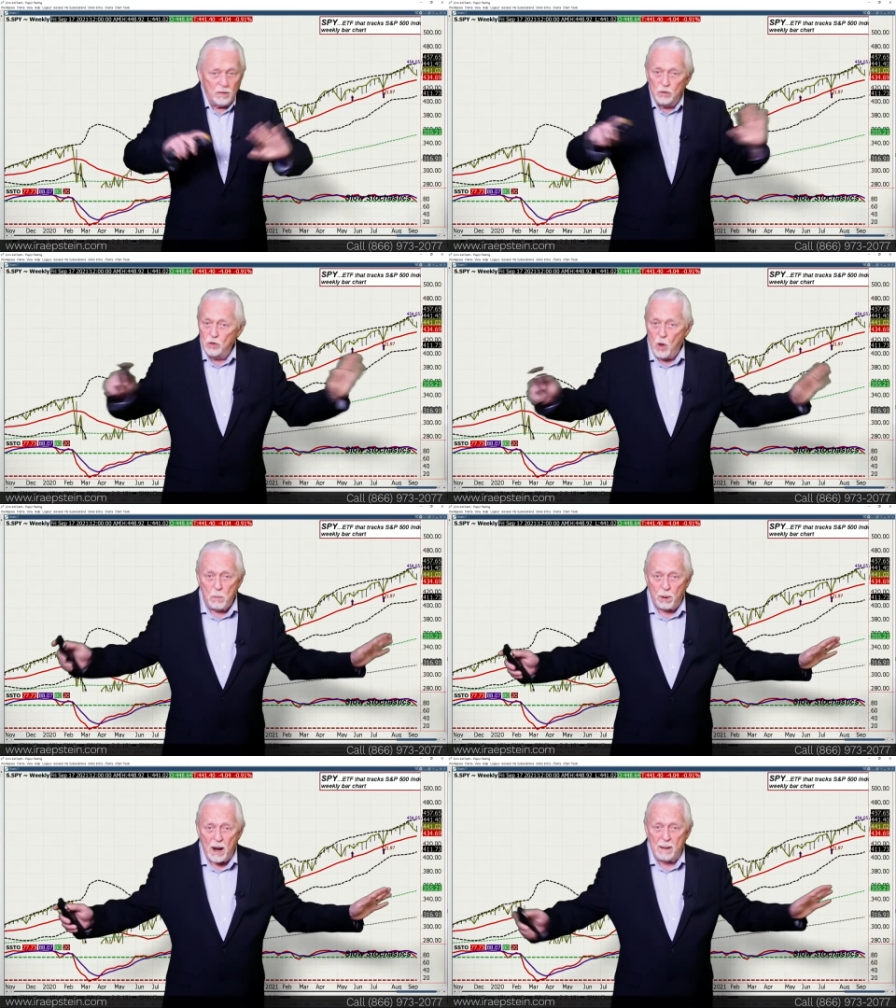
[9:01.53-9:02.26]

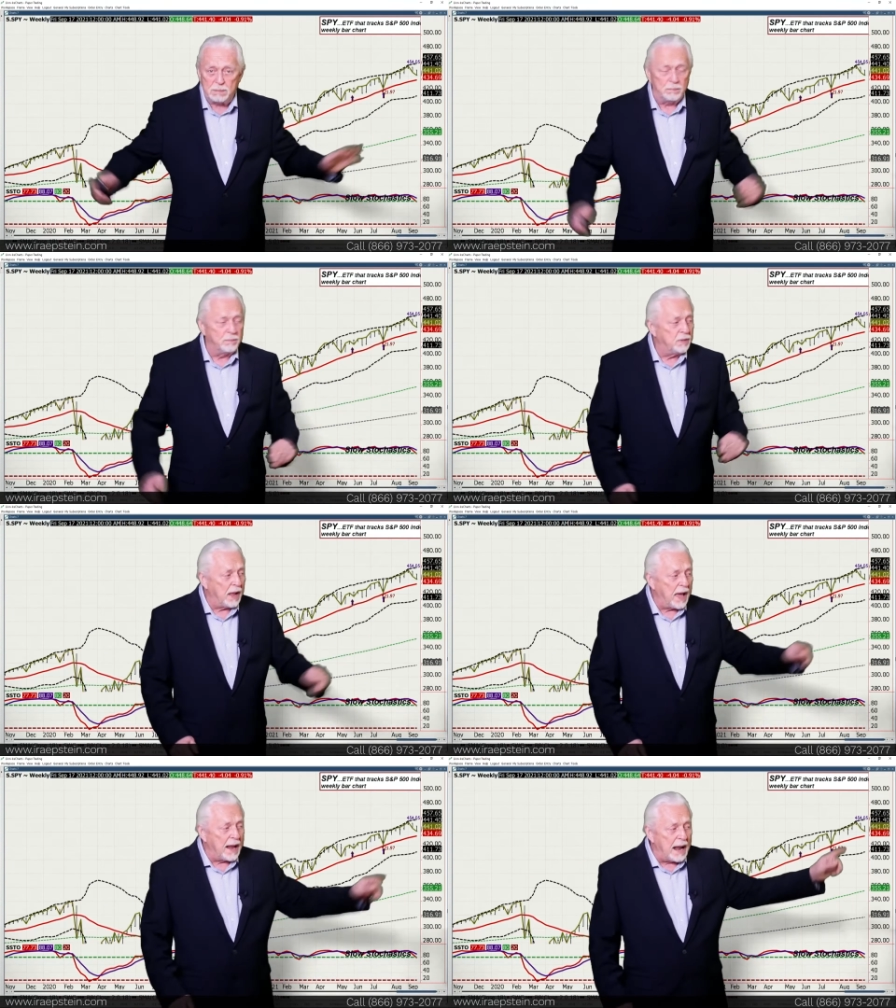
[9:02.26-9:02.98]
No problem.
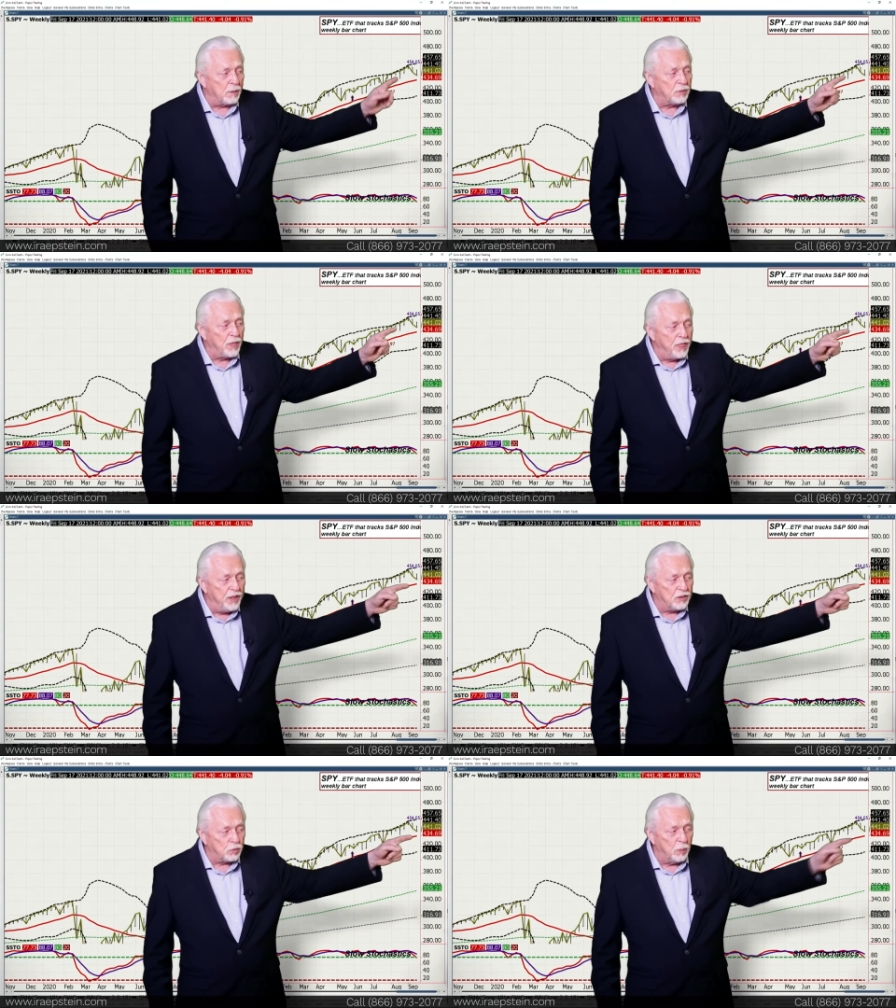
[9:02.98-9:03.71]
They got out this